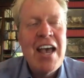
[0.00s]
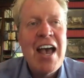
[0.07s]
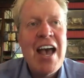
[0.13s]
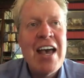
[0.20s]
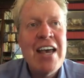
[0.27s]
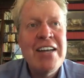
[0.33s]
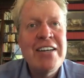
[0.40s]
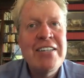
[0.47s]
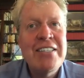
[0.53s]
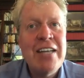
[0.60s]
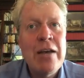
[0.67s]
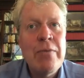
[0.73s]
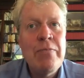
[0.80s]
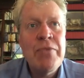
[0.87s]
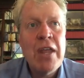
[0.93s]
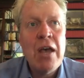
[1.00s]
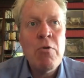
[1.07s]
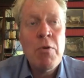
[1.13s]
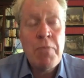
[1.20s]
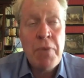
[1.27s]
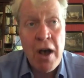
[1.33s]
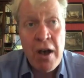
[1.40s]
And well,
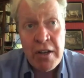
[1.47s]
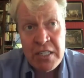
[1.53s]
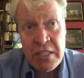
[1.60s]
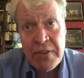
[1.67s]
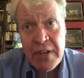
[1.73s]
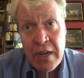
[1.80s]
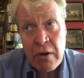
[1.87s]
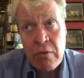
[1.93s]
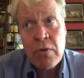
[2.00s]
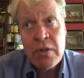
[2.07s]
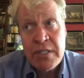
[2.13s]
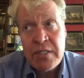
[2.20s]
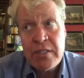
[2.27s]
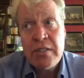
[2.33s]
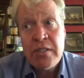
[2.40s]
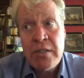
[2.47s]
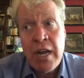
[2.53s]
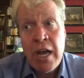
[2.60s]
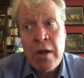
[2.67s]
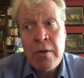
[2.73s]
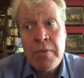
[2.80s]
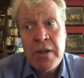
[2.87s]
part of it was,
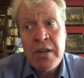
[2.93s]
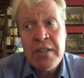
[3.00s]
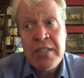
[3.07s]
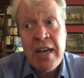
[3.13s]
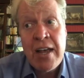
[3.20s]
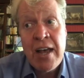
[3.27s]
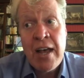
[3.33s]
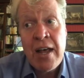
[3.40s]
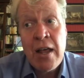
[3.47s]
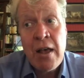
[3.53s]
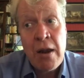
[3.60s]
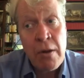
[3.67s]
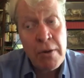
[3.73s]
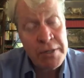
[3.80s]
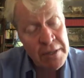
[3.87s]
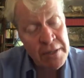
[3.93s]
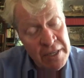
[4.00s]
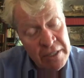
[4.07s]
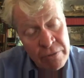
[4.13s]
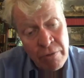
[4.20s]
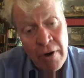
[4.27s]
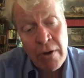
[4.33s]
because a lot of
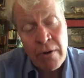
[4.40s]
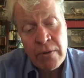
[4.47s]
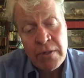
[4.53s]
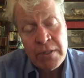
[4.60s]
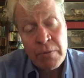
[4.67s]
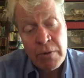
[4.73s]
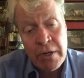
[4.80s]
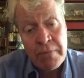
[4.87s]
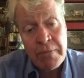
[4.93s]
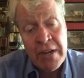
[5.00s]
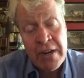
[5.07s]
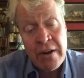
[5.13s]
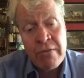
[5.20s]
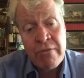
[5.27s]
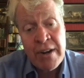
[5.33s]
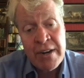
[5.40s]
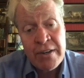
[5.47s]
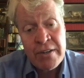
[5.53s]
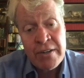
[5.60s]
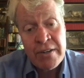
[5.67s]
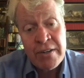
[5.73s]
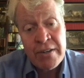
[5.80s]
these roles would have been
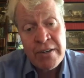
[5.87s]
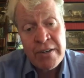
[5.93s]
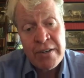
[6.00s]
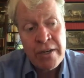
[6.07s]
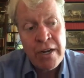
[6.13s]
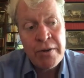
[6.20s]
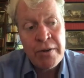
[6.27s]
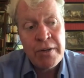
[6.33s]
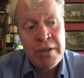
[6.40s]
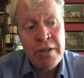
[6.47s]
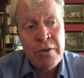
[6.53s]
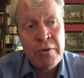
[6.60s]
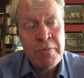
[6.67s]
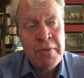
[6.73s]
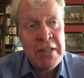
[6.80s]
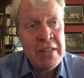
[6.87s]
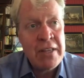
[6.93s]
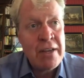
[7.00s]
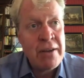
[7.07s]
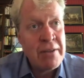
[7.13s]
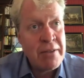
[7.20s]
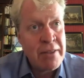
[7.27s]
hereditary, you'd be
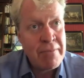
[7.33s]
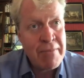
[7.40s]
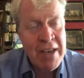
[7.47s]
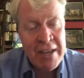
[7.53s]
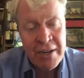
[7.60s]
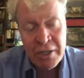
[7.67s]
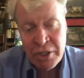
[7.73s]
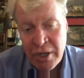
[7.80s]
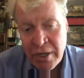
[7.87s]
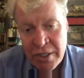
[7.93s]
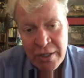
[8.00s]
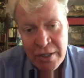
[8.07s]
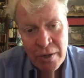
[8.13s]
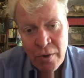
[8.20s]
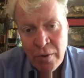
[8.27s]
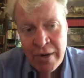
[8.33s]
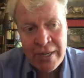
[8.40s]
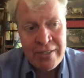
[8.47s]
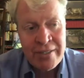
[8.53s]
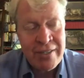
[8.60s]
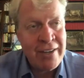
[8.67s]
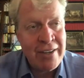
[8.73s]
the man in charge of the
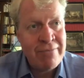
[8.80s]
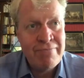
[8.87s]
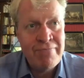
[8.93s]
coins in